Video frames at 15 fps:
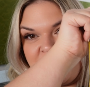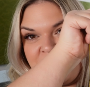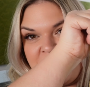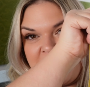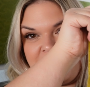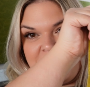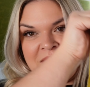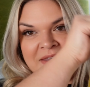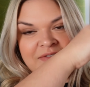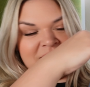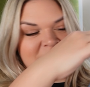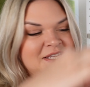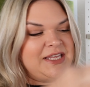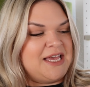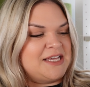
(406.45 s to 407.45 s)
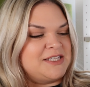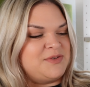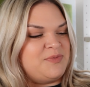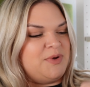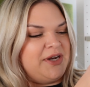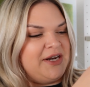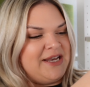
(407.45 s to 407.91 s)
you might be able to guess
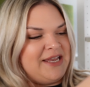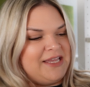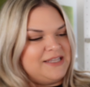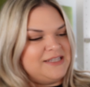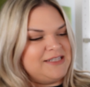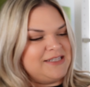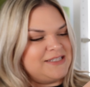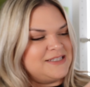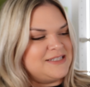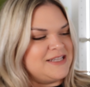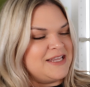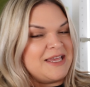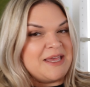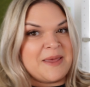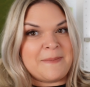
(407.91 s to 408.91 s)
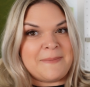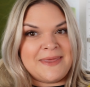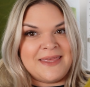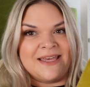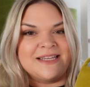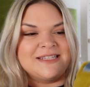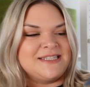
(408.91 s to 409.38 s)
what it is
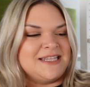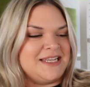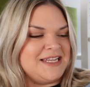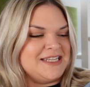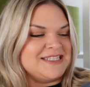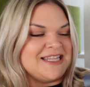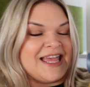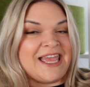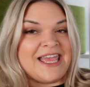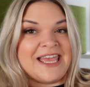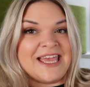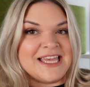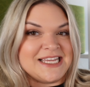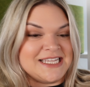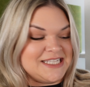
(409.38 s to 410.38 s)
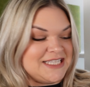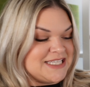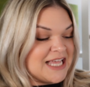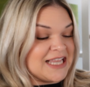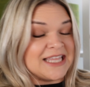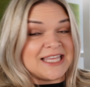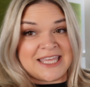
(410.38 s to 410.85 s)
because it is a
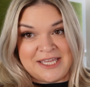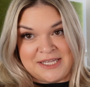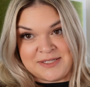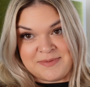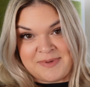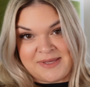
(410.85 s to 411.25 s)
delicate